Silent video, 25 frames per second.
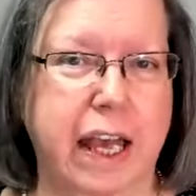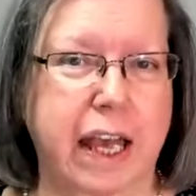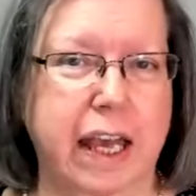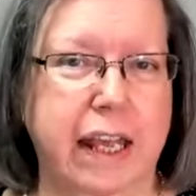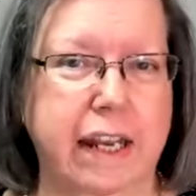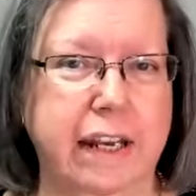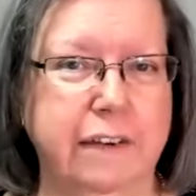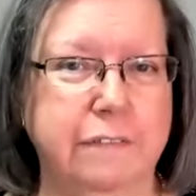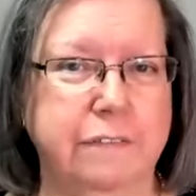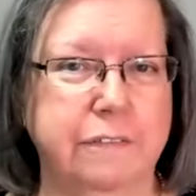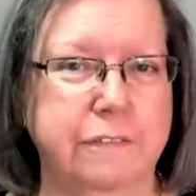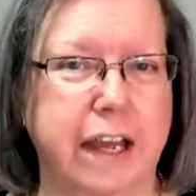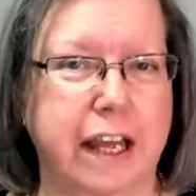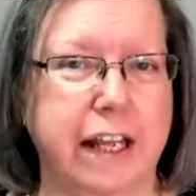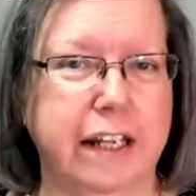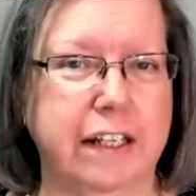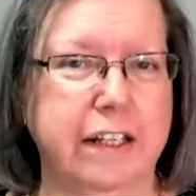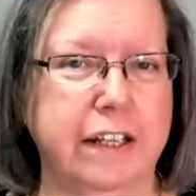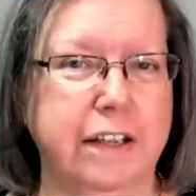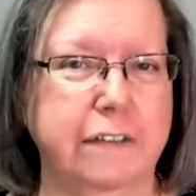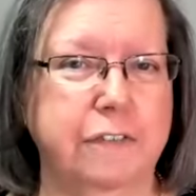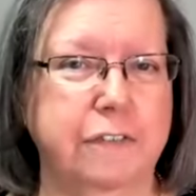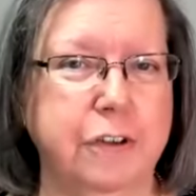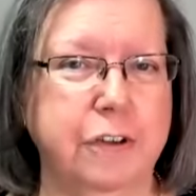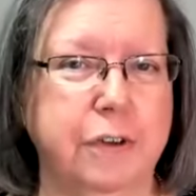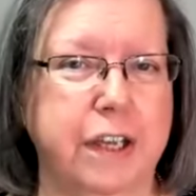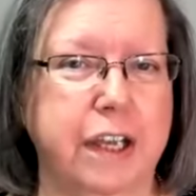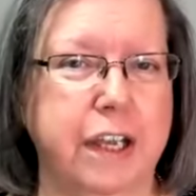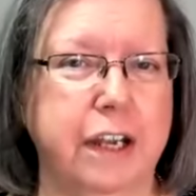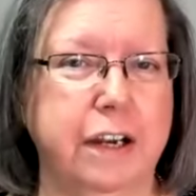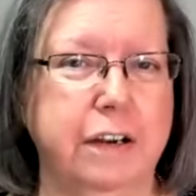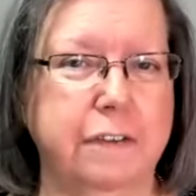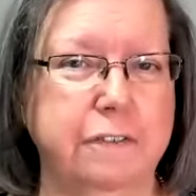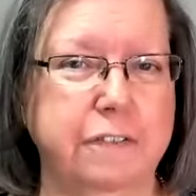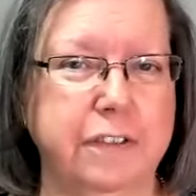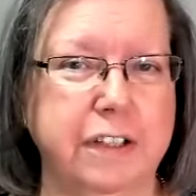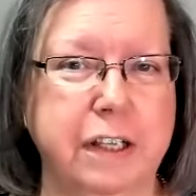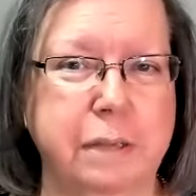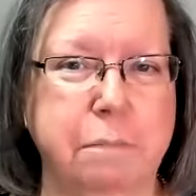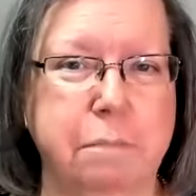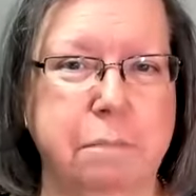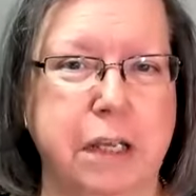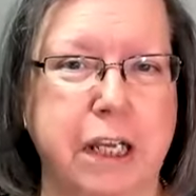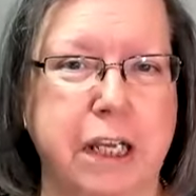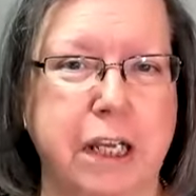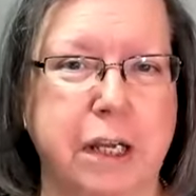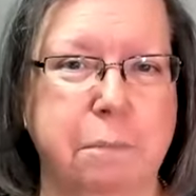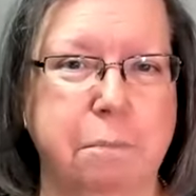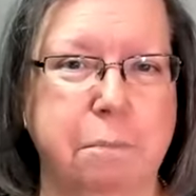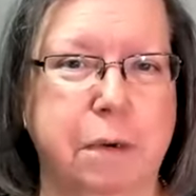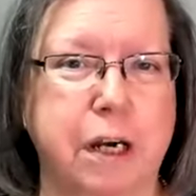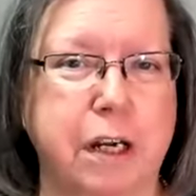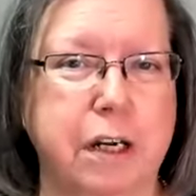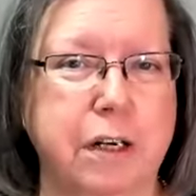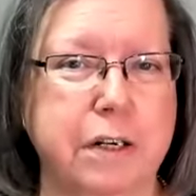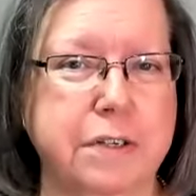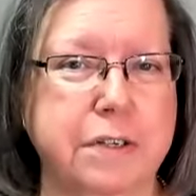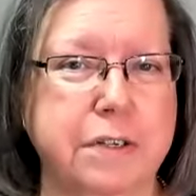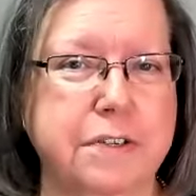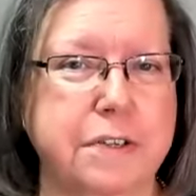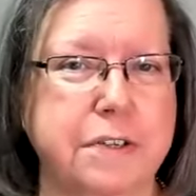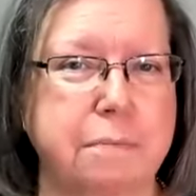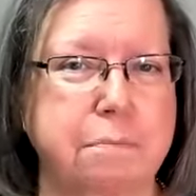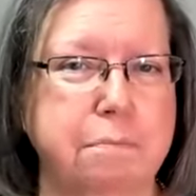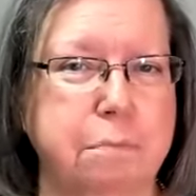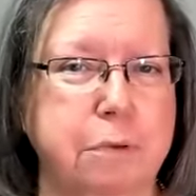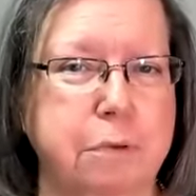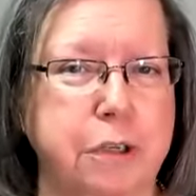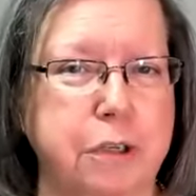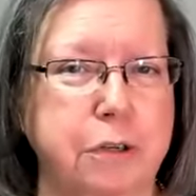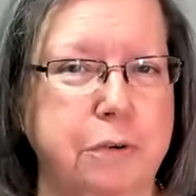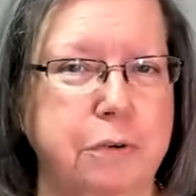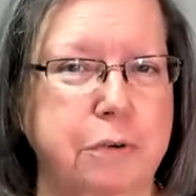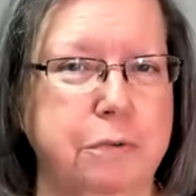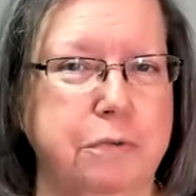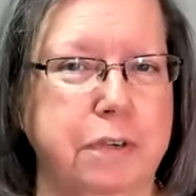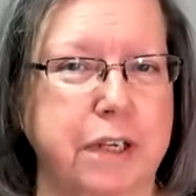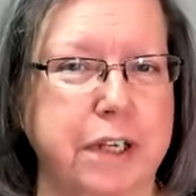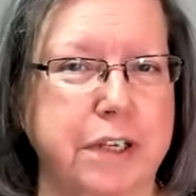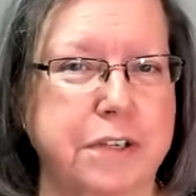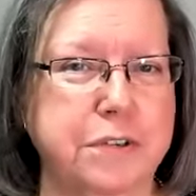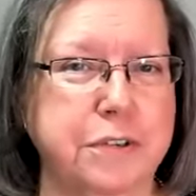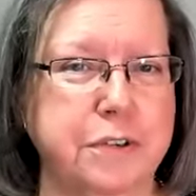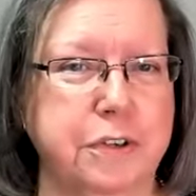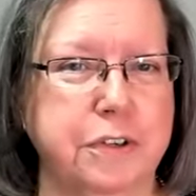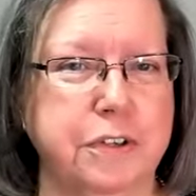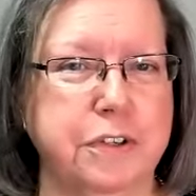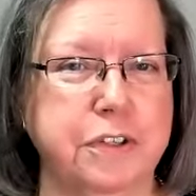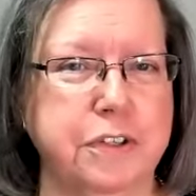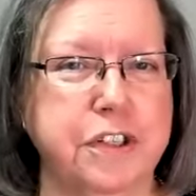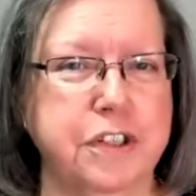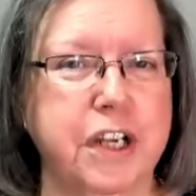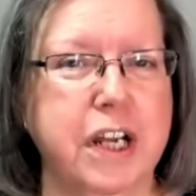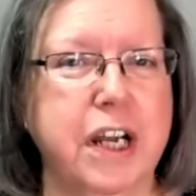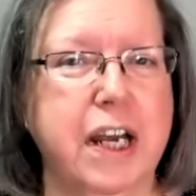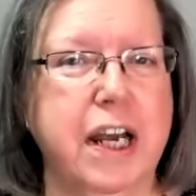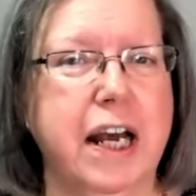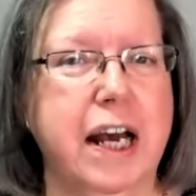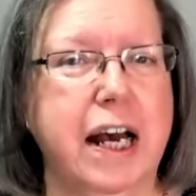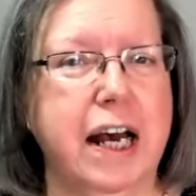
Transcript: And in fact, if you carefully pick apart some Pew research